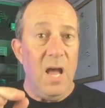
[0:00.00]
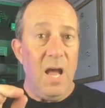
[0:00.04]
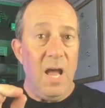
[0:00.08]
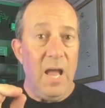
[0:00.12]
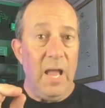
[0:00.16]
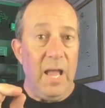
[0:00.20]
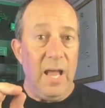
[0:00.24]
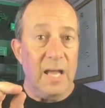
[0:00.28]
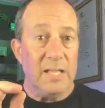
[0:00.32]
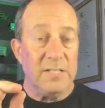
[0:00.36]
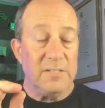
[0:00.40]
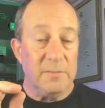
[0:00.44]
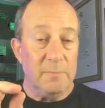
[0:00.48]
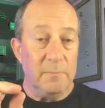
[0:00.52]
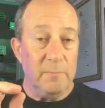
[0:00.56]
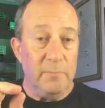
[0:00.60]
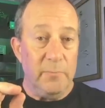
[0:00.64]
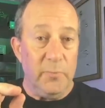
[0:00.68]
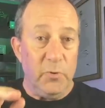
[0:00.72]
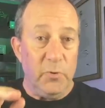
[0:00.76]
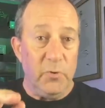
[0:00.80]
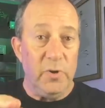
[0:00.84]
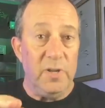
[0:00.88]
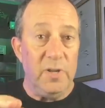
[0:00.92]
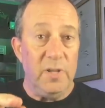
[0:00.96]
I got some
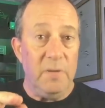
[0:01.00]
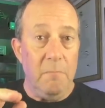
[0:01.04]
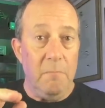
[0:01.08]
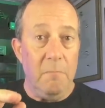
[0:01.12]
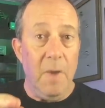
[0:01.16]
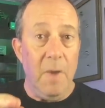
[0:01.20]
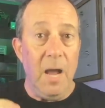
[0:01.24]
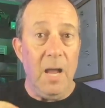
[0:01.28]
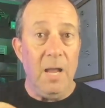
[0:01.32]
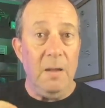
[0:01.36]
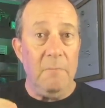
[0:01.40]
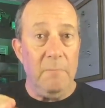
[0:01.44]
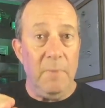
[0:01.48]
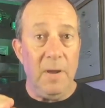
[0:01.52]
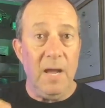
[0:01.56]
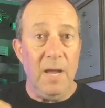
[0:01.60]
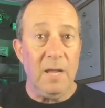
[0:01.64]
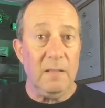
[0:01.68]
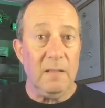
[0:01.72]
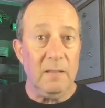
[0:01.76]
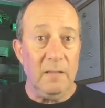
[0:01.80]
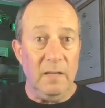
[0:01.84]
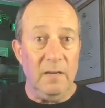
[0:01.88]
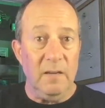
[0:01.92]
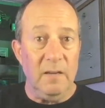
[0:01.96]
pretty
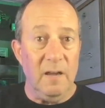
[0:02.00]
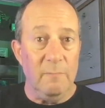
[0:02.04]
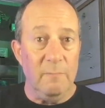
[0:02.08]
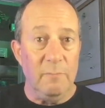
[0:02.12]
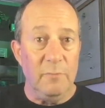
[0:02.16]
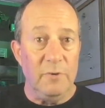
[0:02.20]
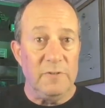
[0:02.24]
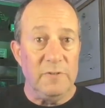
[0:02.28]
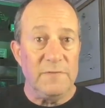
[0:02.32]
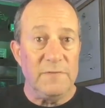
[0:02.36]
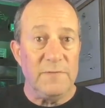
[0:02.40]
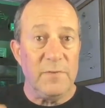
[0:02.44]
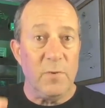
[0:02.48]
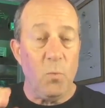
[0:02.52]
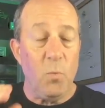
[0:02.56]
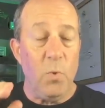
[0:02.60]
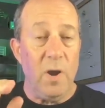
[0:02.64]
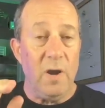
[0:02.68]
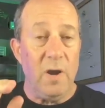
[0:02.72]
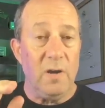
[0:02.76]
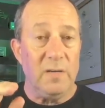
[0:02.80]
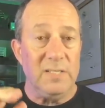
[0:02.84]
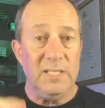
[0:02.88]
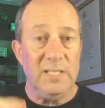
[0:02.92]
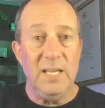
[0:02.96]
mind-boggling numbers for
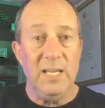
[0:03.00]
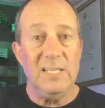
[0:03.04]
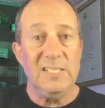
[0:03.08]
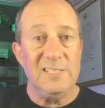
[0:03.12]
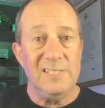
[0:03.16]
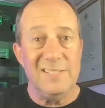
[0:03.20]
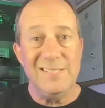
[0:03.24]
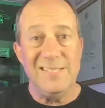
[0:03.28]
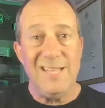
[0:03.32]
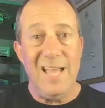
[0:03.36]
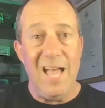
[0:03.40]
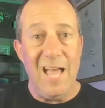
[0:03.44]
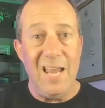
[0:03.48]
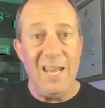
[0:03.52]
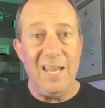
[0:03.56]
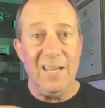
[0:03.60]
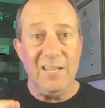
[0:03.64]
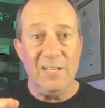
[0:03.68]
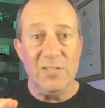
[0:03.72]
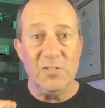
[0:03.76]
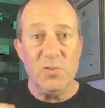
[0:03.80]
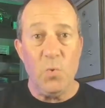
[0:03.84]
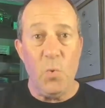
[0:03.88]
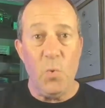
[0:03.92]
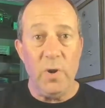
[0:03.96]
where Tesla's heading
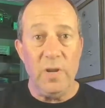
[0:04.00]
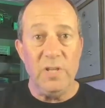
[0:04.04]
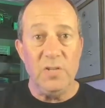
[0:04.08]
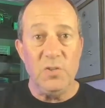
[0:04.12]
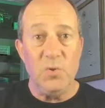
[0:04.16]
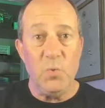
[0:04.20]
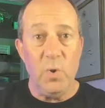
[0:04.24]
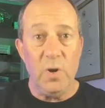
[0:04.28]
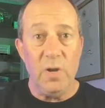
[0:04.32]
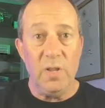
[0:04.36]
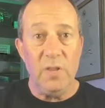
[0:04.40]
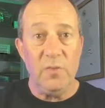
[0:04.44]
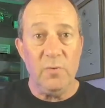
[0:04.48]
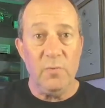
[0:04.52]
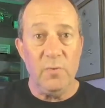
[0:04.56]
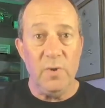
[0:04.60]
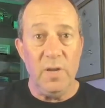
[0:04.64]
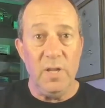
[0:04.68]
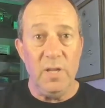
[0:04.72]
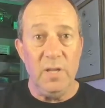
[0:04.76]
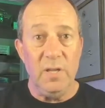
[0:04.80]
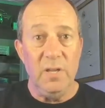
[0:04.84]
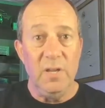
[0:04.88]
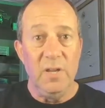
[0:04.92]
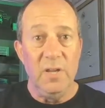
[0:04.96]
in
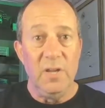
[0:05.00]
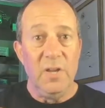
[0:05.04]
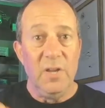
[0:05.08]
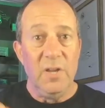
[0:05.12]
2023.